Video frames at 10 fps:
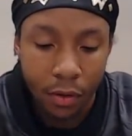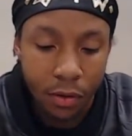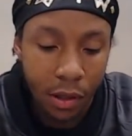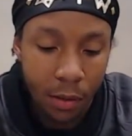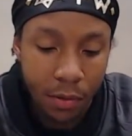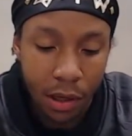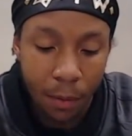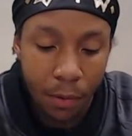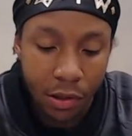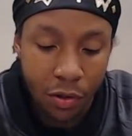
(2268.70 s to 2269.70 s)
See what I'm
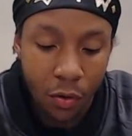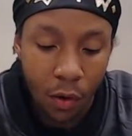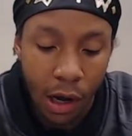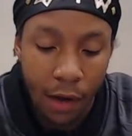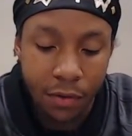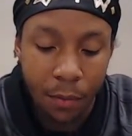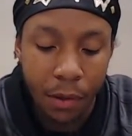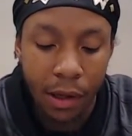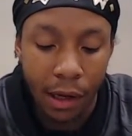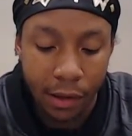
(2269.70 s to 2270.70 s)
saying? But you don't have to
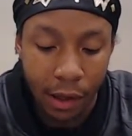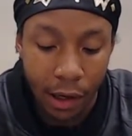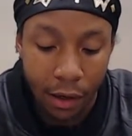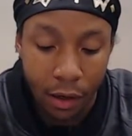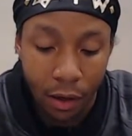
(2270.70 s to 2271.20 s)
be like that.